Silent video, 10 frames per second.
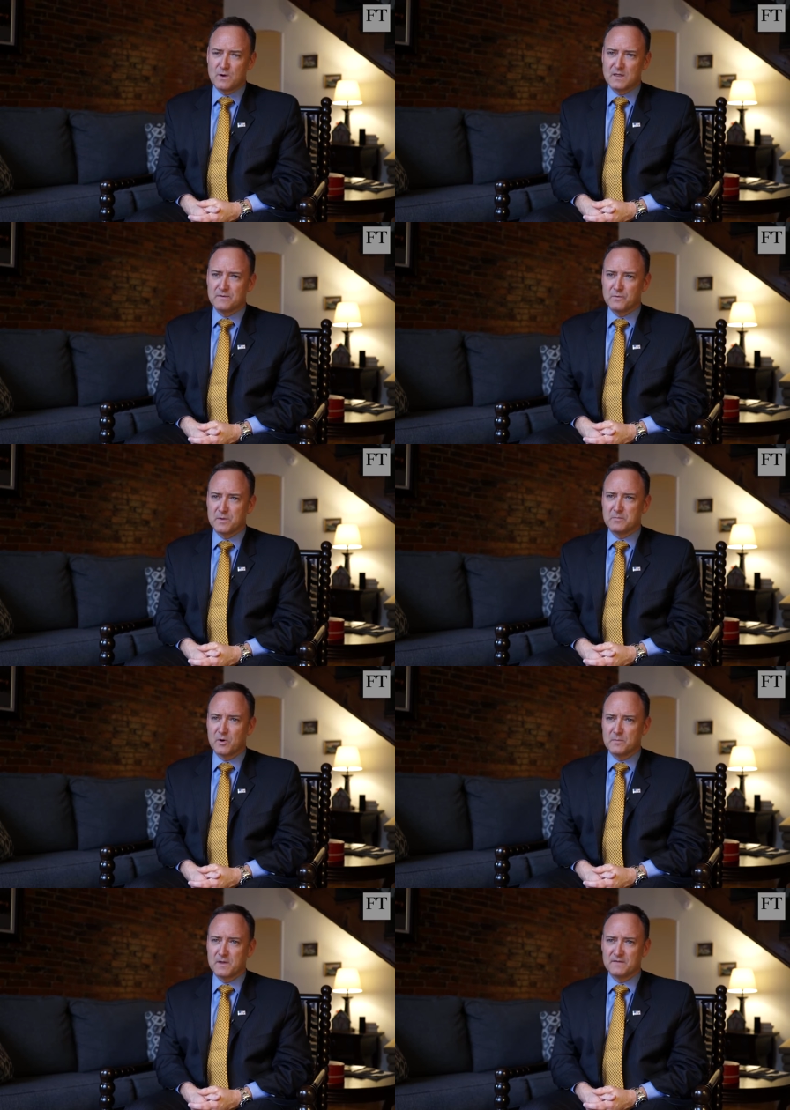went through the
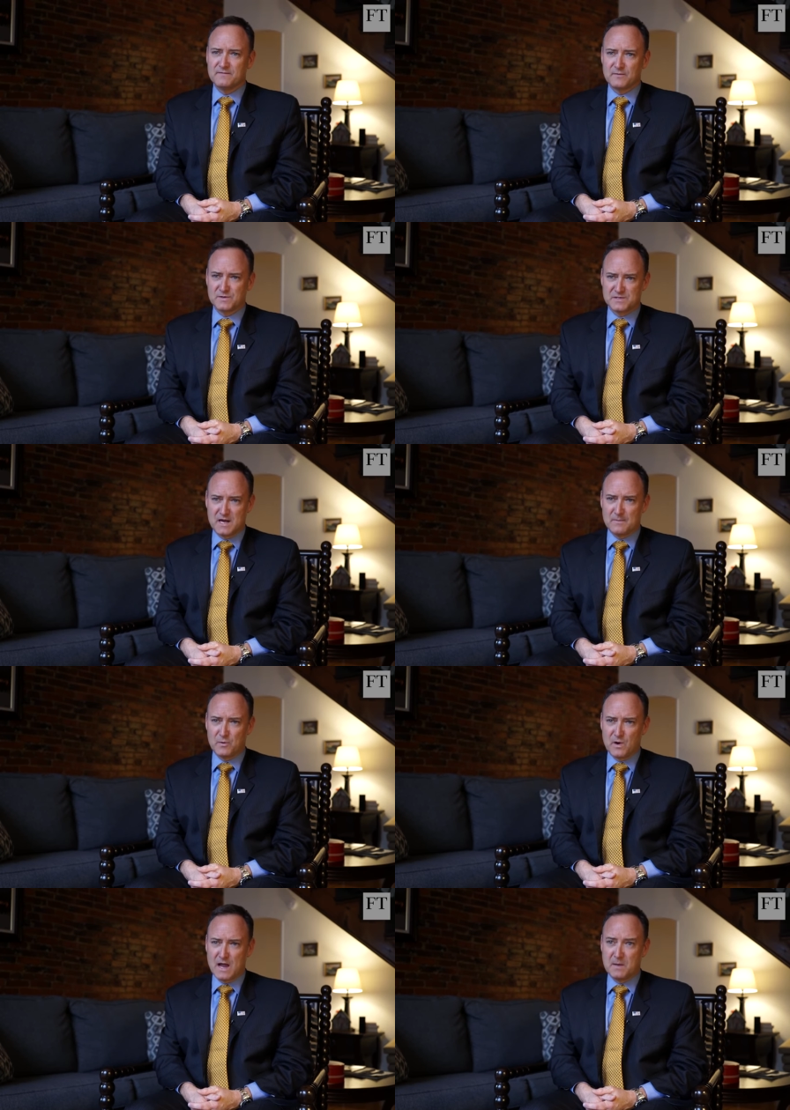permit the first
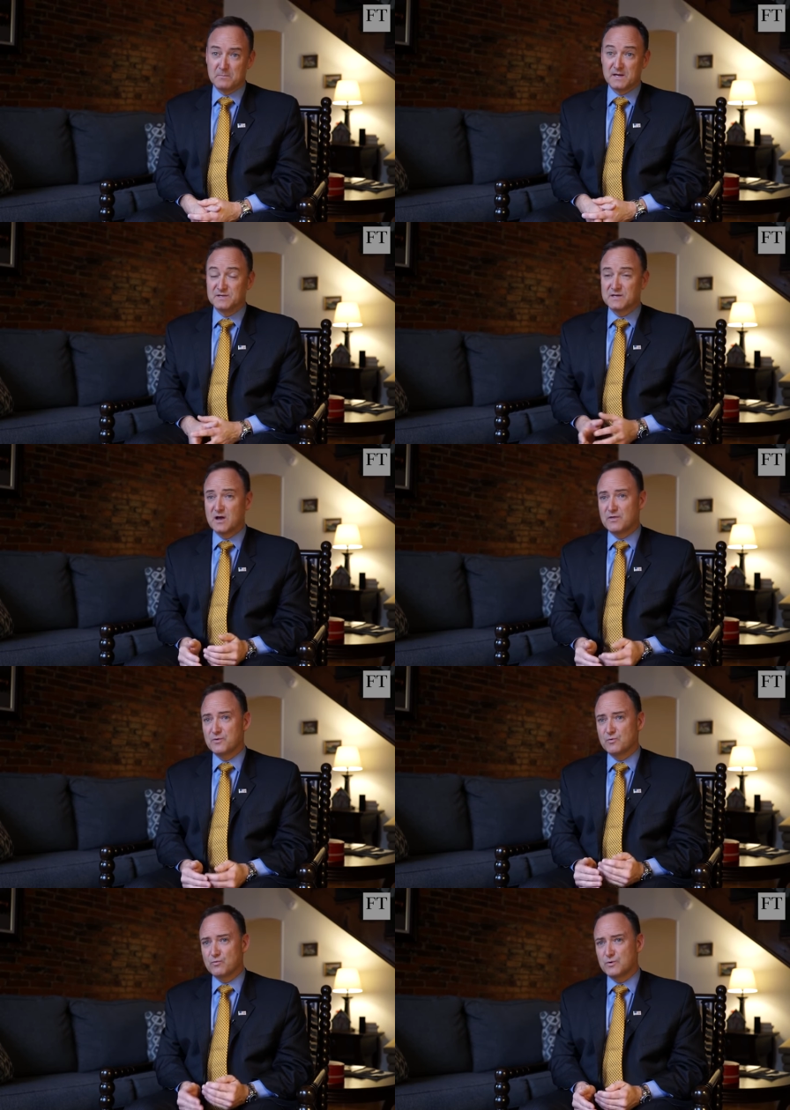time around because
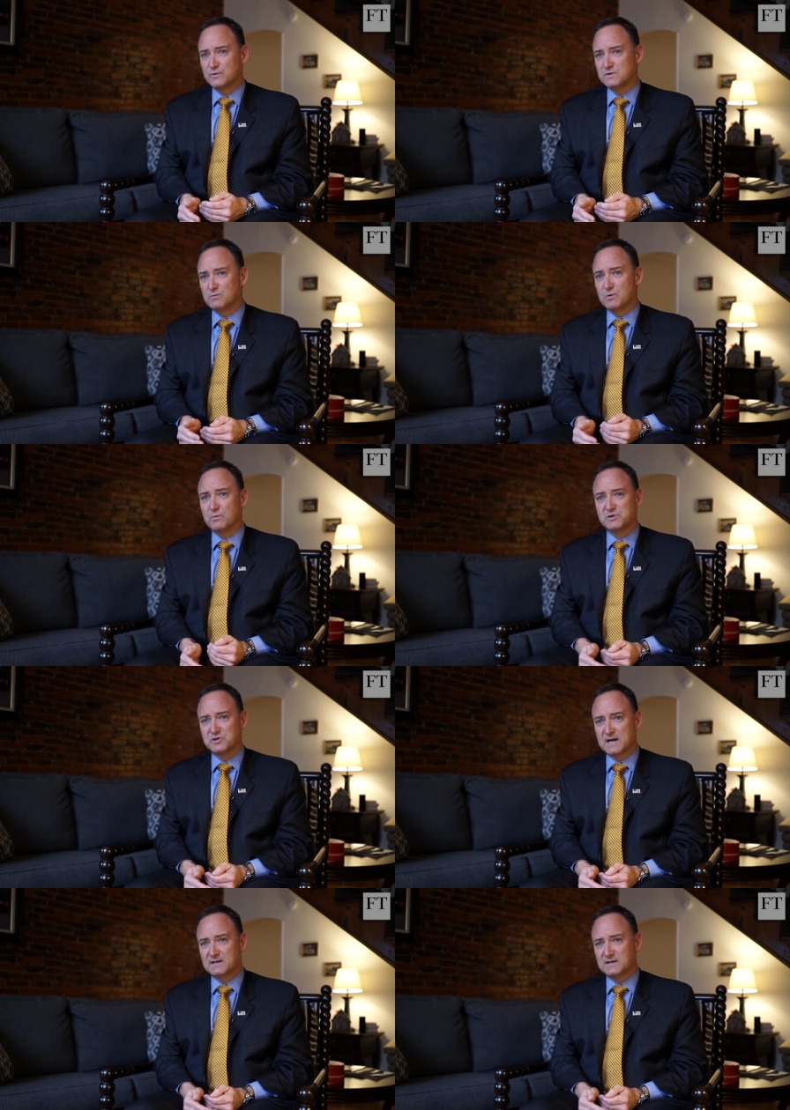other routes were
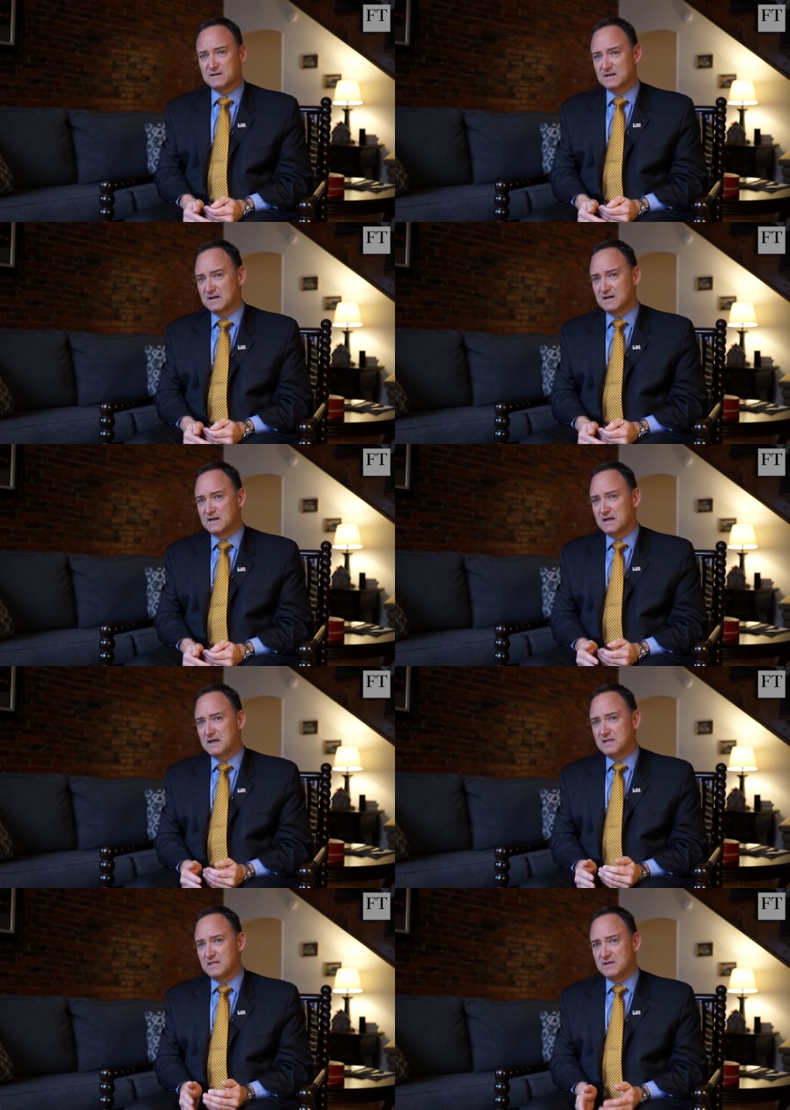rejected. And
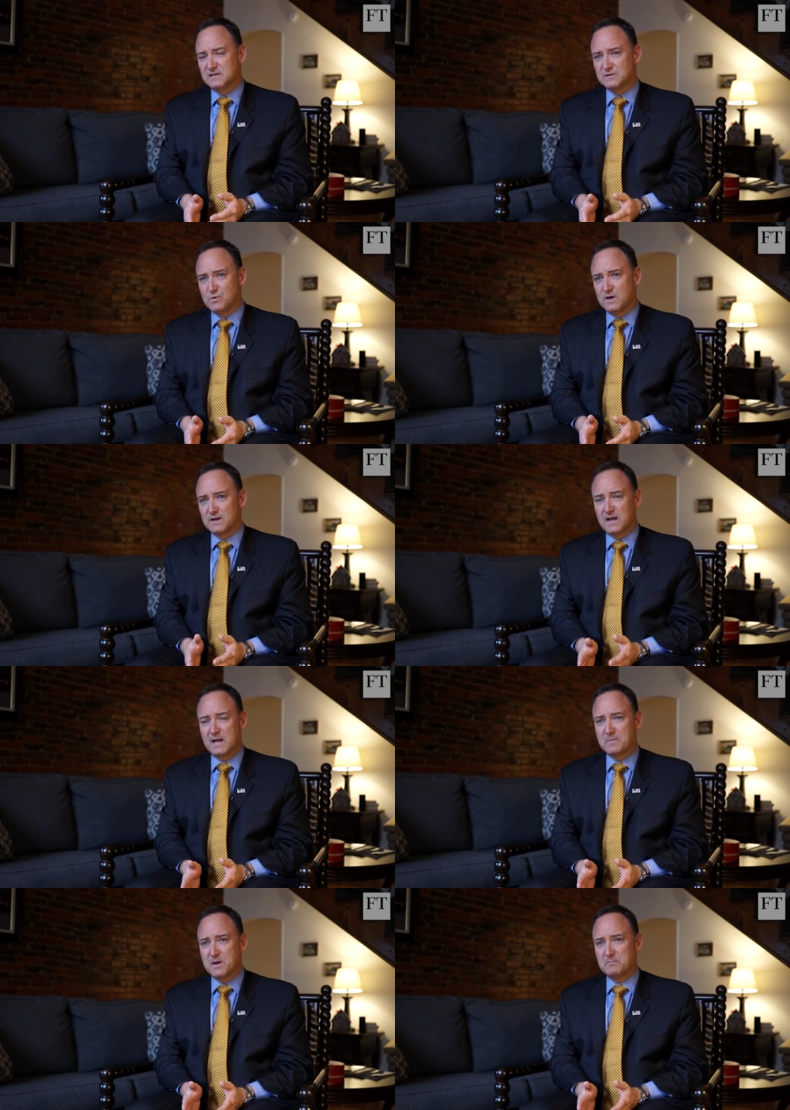this one
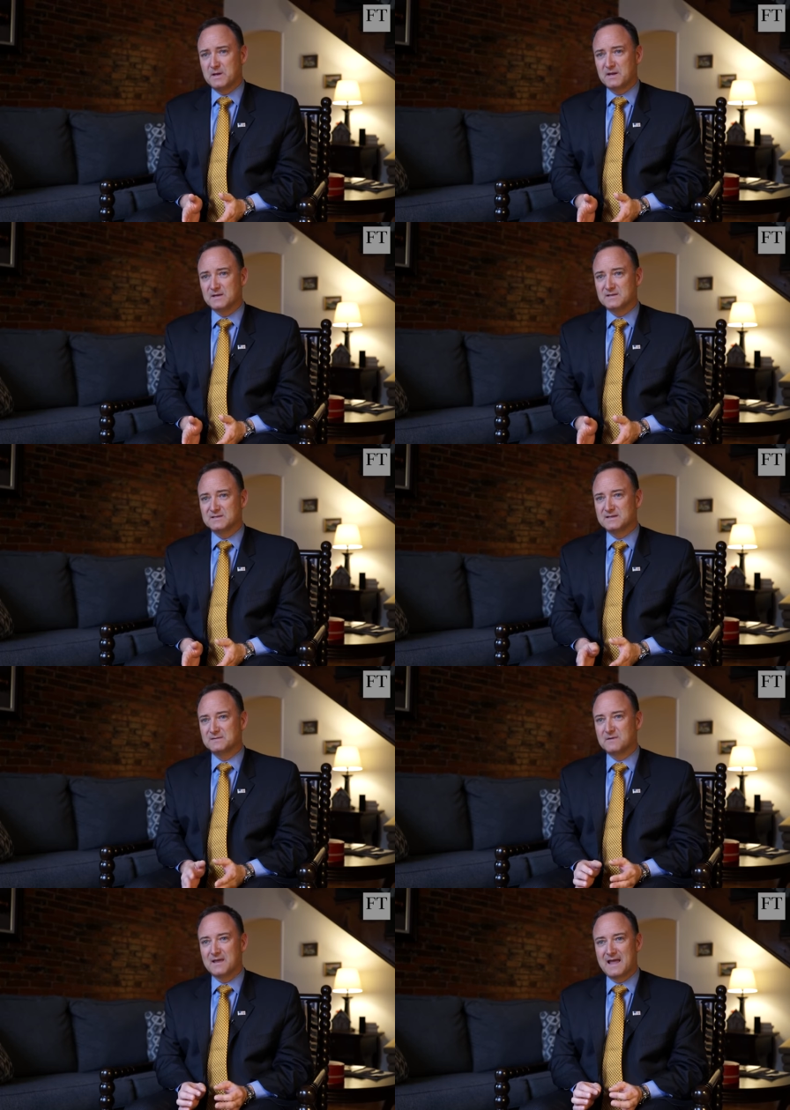came up because
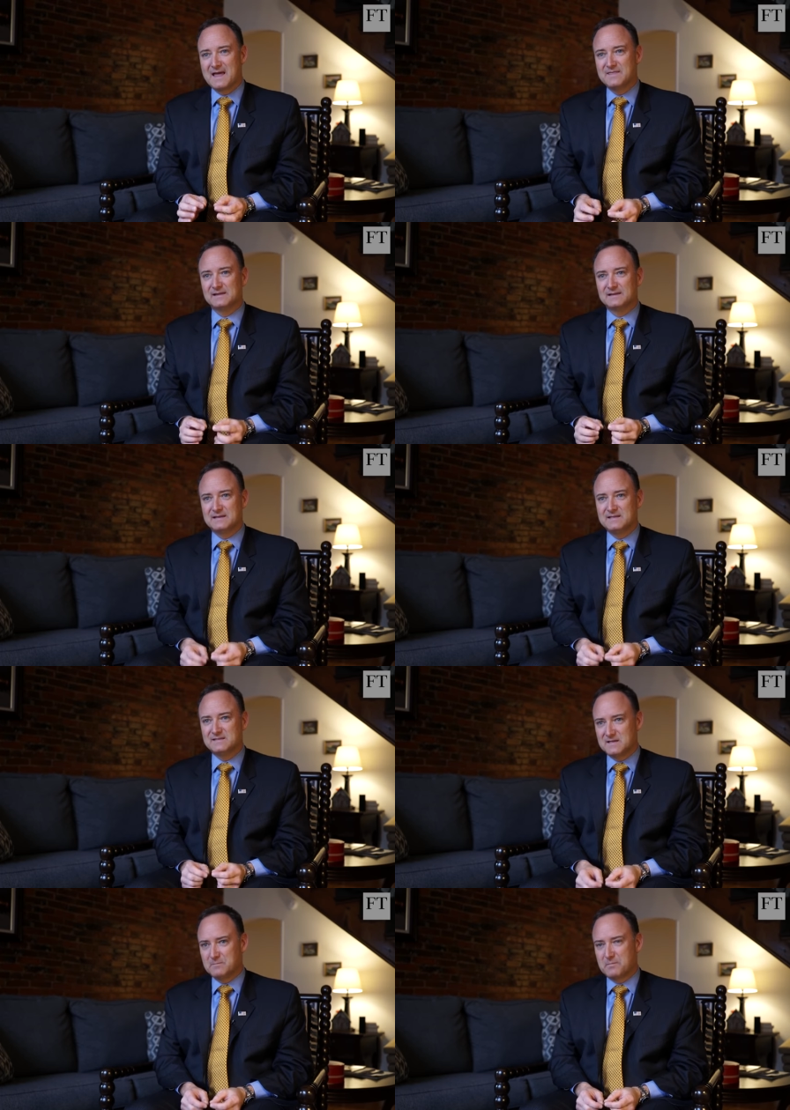it had the
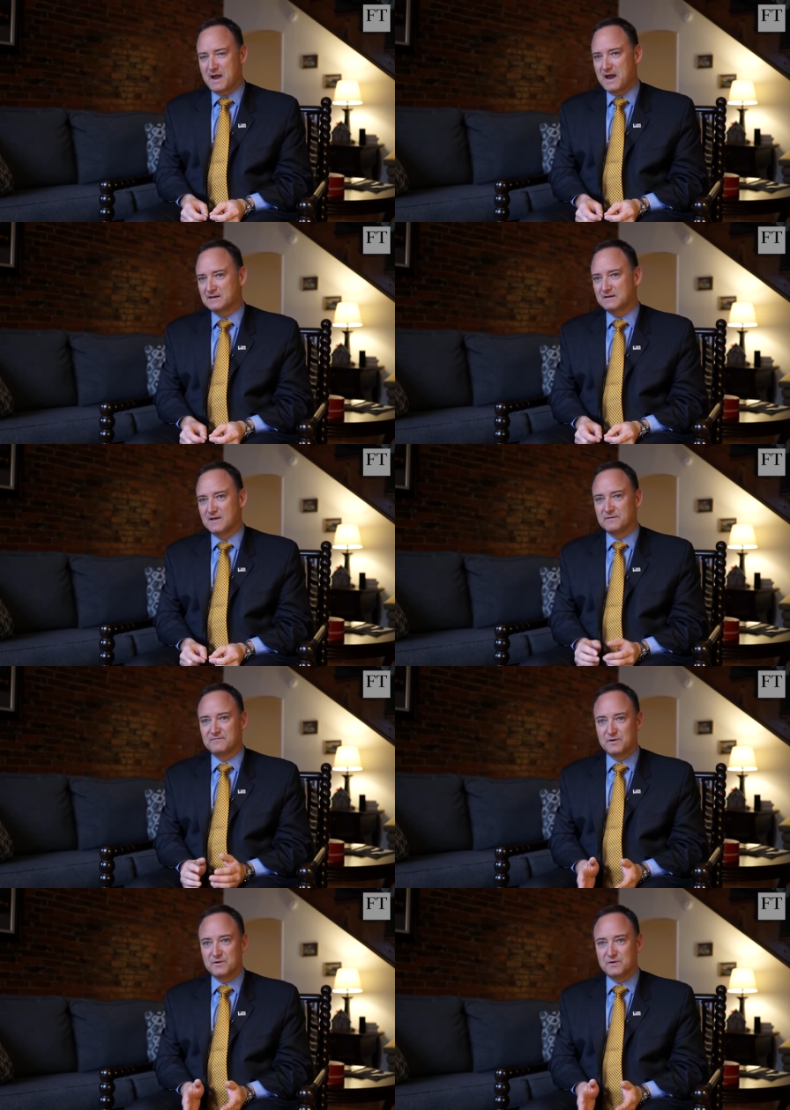least impact on the